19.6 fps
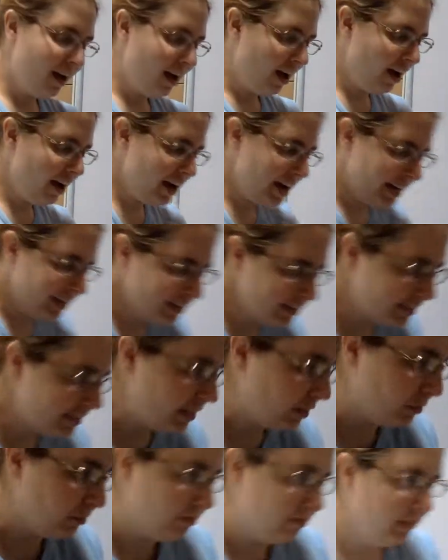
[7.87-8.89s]
Alright, so
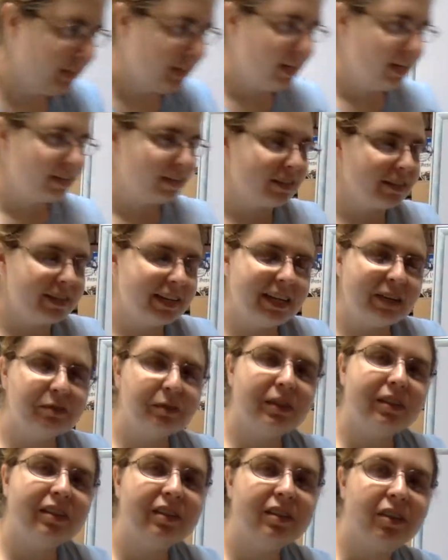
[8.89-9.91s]
today we're
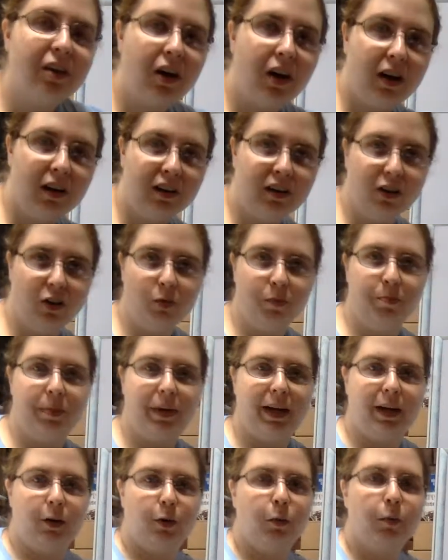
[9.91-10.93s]
going to talk
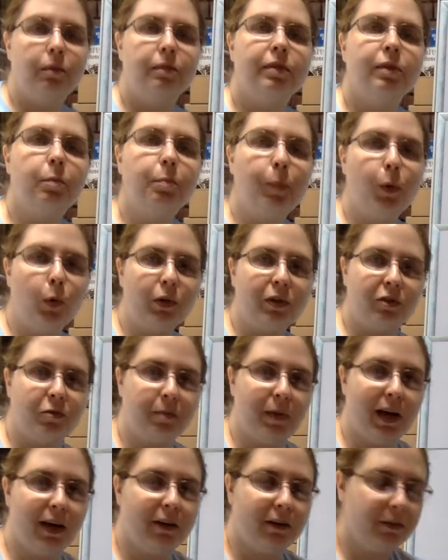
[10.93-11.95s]
about the Bohr's
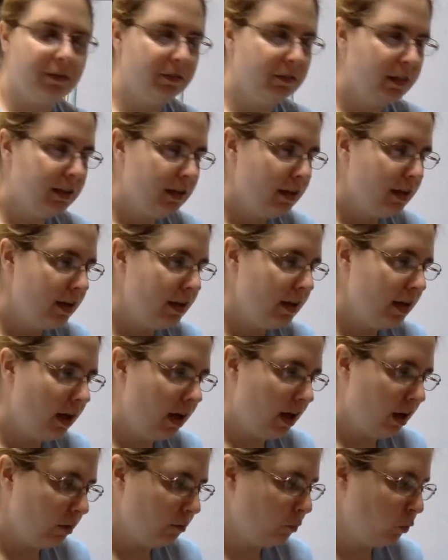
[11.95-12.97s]
model.
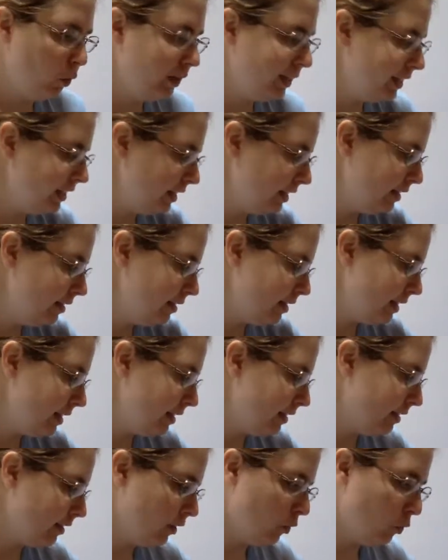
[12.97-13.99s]
What it is,
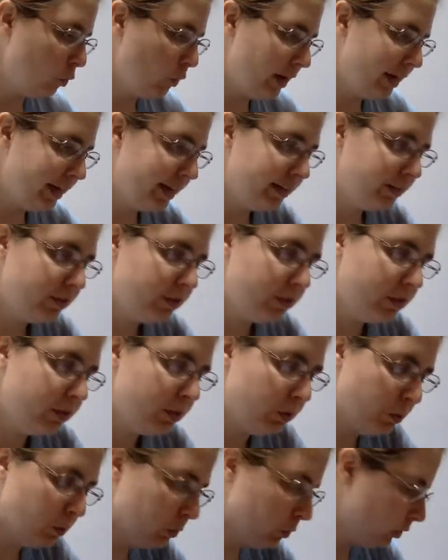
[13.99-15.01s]
it's a way
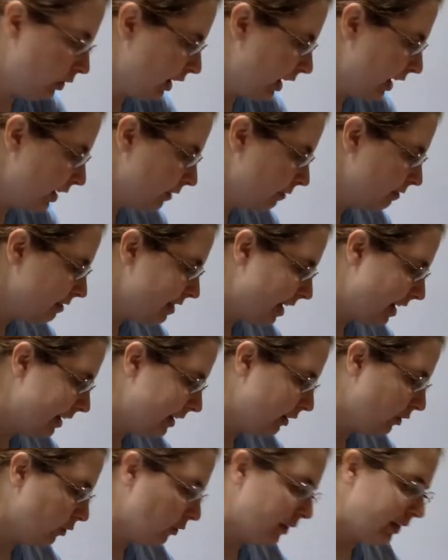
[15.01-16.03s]
to kind of
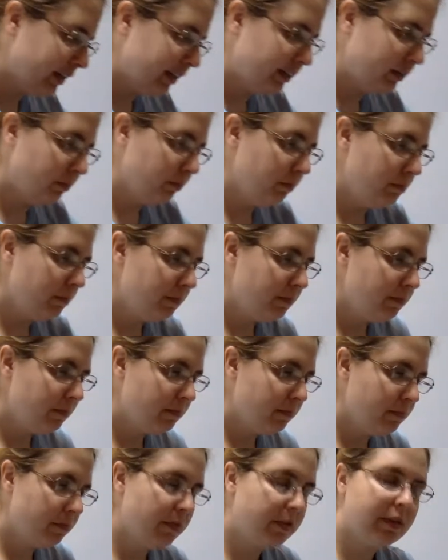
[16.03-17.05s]
diagram
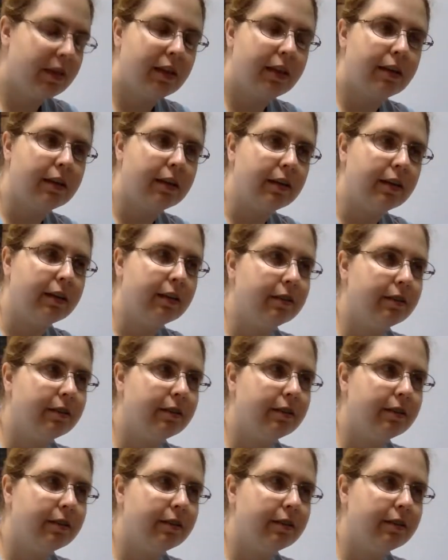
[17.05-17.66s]
the